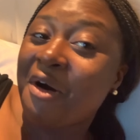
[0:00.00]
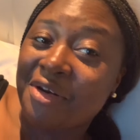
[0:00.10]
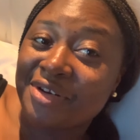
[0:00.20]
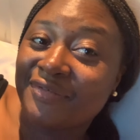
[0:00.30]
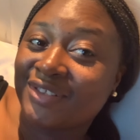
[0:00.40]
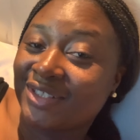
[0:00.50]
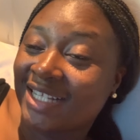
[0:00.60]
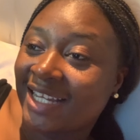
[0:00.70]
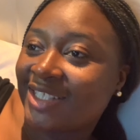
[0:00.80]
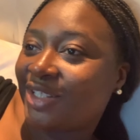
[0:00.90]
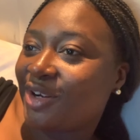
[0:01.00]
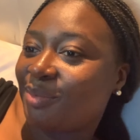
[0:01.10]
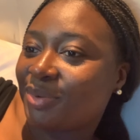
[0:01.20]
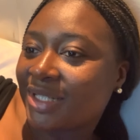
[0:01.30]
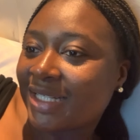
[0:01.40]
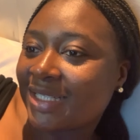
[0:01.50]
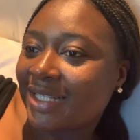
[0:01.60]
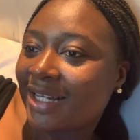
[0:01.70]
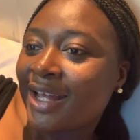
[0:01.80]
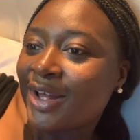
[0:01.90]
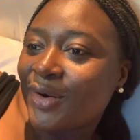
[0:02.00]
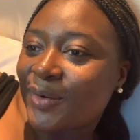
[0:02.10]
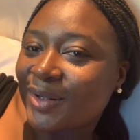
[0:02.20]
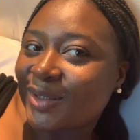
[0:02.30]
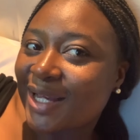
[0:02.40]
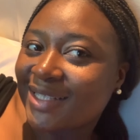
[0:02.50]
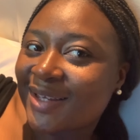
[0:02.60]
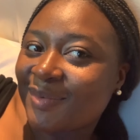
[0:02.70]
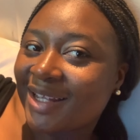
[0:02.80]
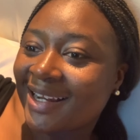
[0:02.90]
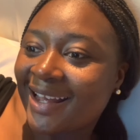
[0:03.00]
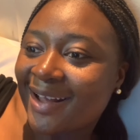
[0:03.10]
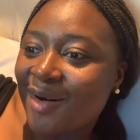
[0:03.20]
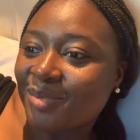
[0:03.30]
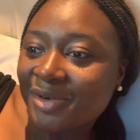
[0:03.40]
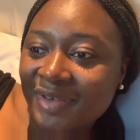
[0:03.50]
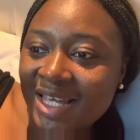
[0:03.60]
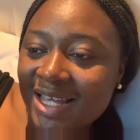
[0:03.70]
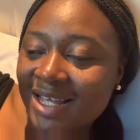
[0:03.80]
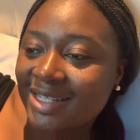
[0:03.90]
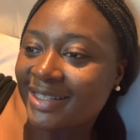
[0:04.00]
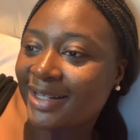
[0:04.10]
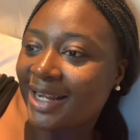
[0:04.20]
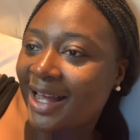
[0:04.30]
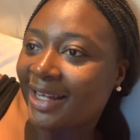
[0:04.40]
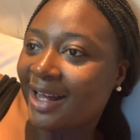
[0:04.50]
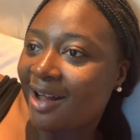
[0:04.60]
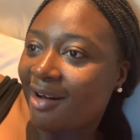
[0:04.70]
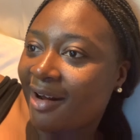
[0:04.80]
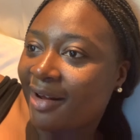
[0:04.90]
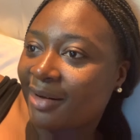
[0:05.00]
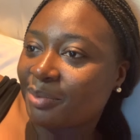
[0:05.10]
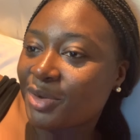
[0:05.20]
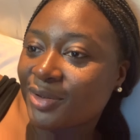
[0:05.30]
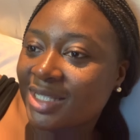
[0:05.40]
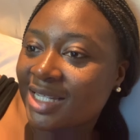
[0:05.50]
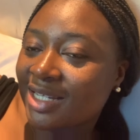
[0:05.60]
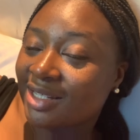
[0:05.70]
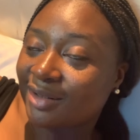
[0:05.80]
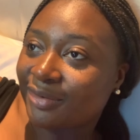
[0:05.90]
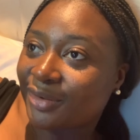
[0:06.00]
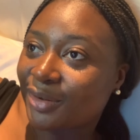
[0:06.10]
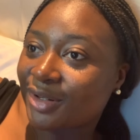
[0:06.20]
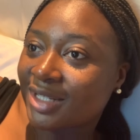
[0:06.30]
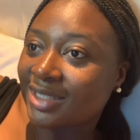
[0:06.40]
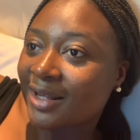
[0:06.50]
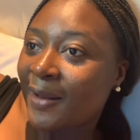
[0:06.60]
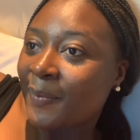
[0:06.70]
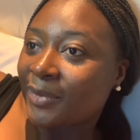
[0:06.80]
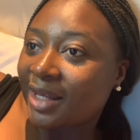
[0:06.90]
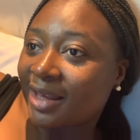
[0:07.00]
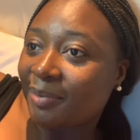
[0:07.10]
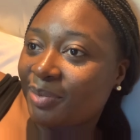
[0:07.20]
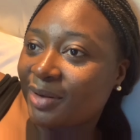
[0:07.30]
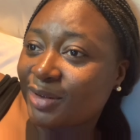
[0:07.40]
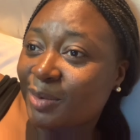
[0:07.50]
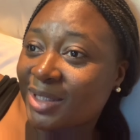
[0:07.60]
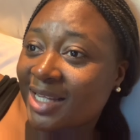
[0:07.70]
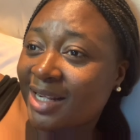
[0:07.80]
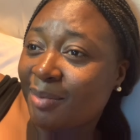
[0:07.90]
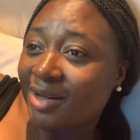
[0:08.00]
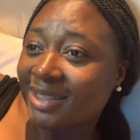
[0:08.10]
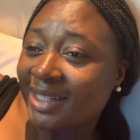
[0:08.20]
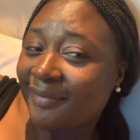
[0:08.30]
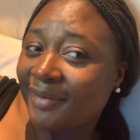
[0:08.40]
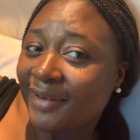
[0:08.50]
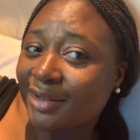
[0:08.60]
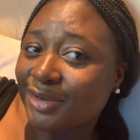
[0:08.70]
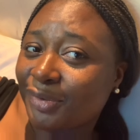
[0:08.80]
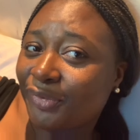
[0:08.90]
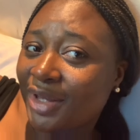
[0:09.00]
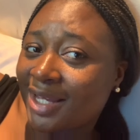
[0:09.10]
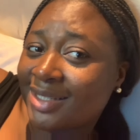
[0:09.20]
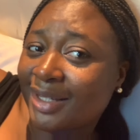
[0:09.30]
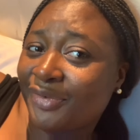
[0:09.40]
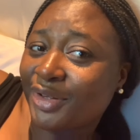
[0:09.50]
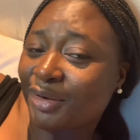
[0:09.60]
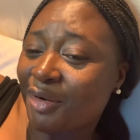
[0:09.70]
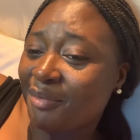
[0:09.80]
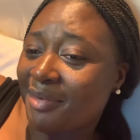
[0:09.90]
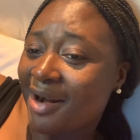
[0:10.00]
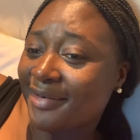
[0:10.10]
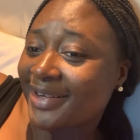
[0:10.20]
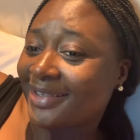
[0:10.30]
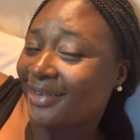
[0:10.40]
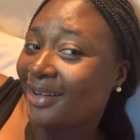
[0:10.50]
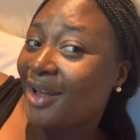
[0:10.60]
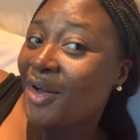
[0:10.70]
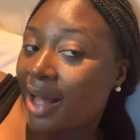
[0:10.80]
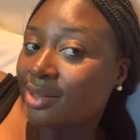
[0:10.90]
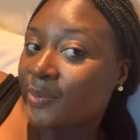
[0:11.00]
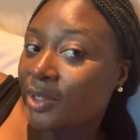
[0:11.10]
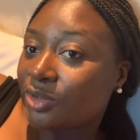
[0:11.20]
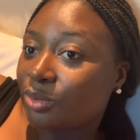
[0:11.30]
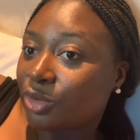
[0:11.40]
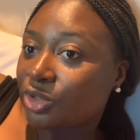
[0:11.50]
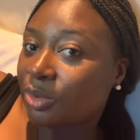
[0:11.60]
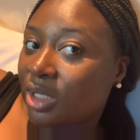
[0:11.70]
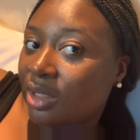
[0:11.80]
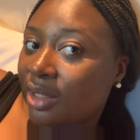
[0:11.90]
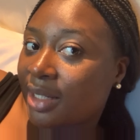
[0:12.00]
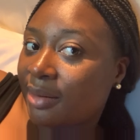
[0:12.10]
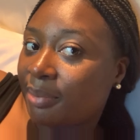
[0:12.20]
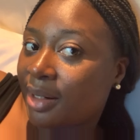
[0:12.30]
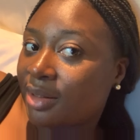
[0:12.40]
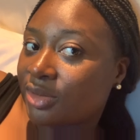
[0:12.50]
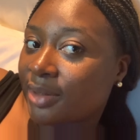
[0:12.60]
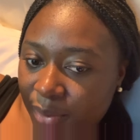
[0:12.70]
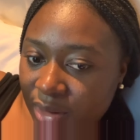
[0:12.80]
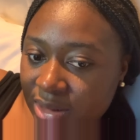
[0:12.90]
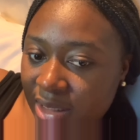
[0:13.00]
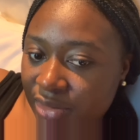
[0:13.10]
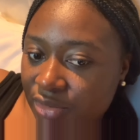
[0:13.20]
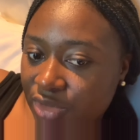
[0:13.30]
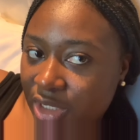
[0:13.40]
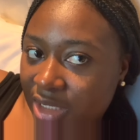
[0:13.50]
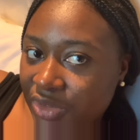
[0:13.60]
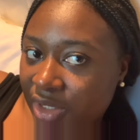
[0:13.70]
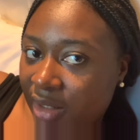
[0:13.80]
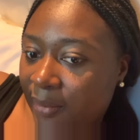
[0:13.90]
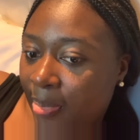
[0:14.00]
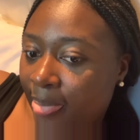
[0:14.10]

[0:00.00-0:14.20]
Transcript: I don't know if it's just like a general policy, but they just asked him, they like our movies, they like our music, of course. They were like about Genevieve and Two Face if they got married. I spent so much money that I didn't plan, so I bought a new charger.